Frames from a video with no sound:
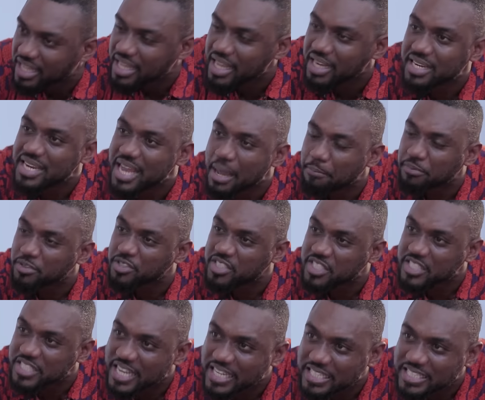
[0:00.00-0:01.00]
the kidnapper
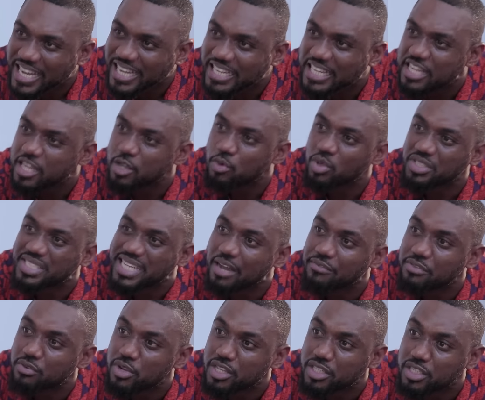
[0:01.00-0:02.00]
said that he was
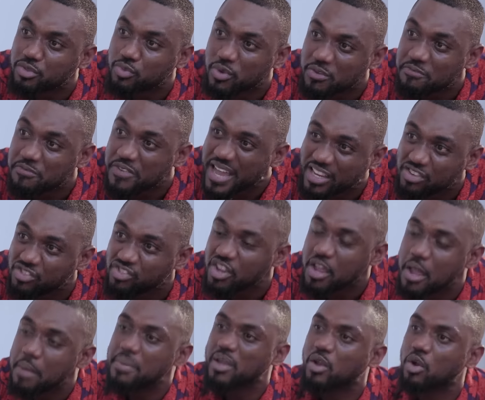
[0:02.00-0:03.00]
having his
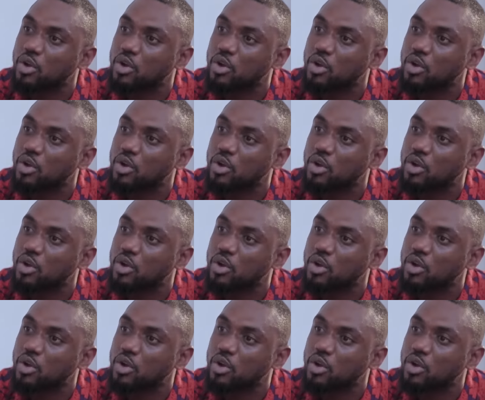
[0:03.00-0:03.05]
revenge